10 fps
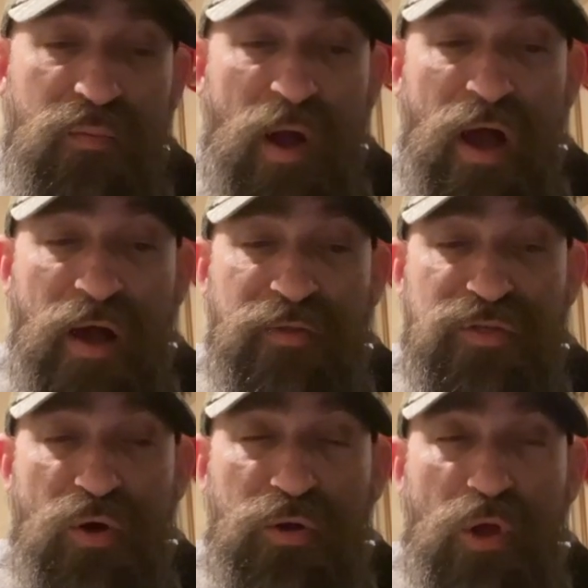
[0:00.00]
The
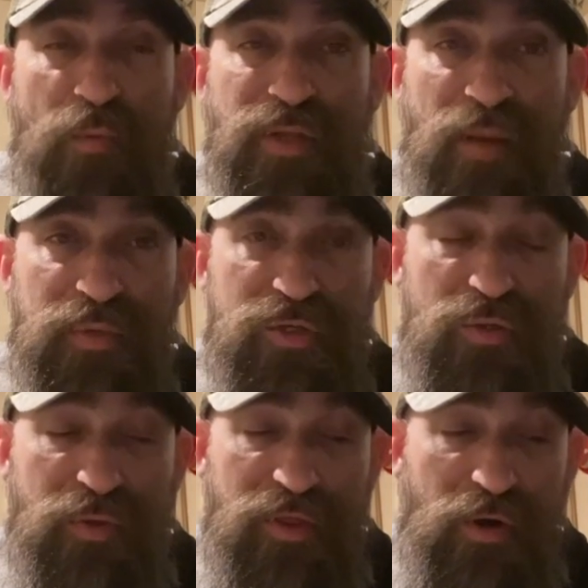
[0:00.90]
total opened up at
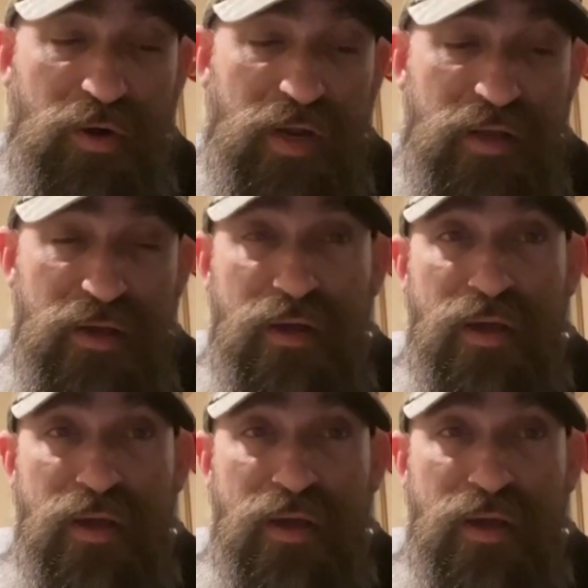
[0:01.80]
230.